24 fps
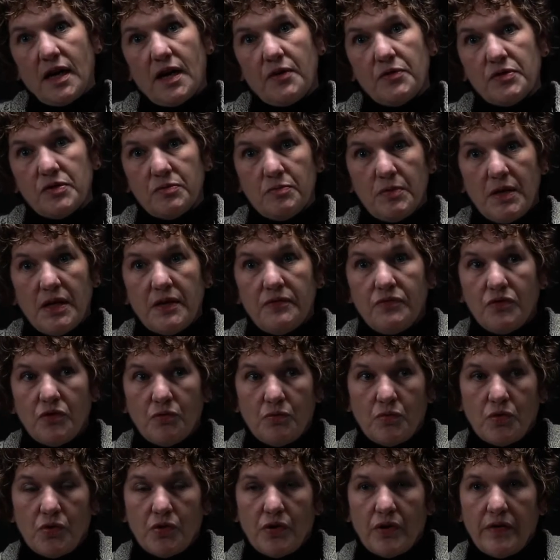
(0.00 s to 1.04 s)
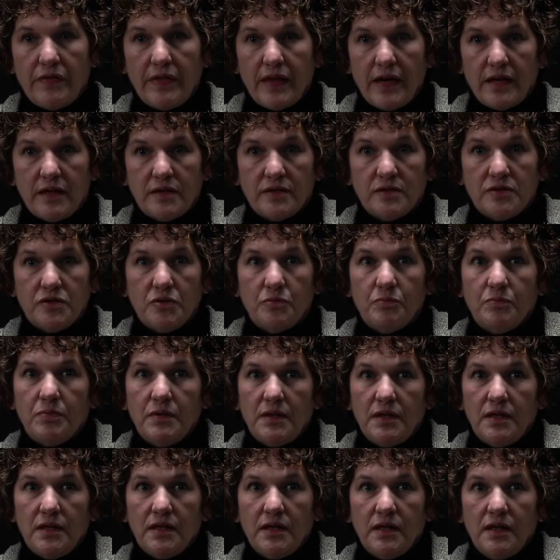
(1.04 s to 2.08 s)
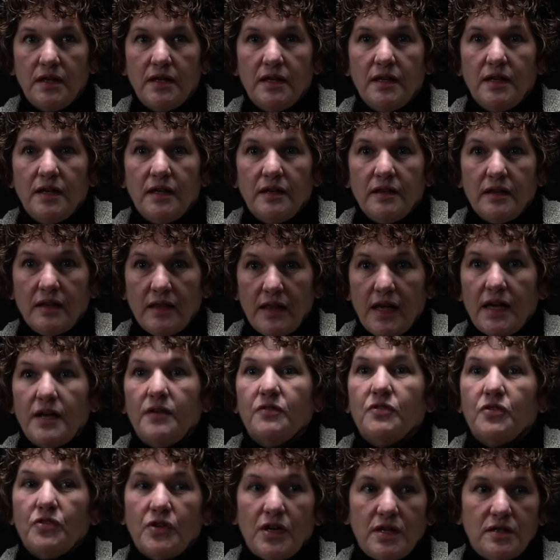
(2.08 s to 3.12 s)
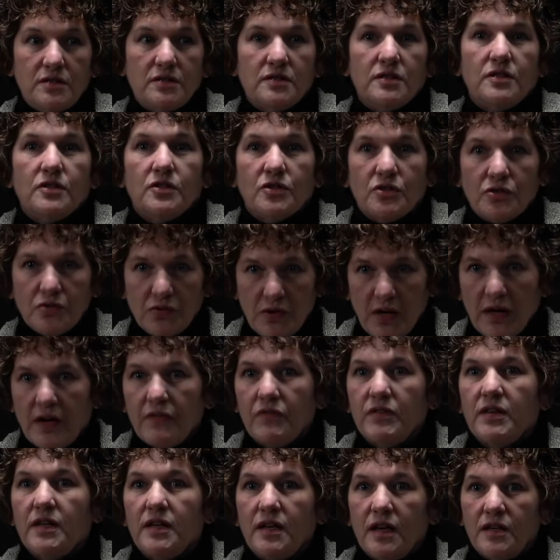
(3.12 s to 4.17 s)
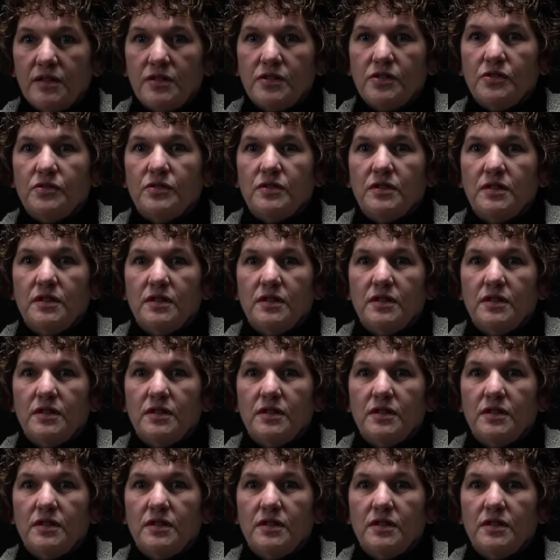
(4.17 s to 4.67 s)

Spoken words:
I was made for more, and that is to be the light of Christ throughout everything I do.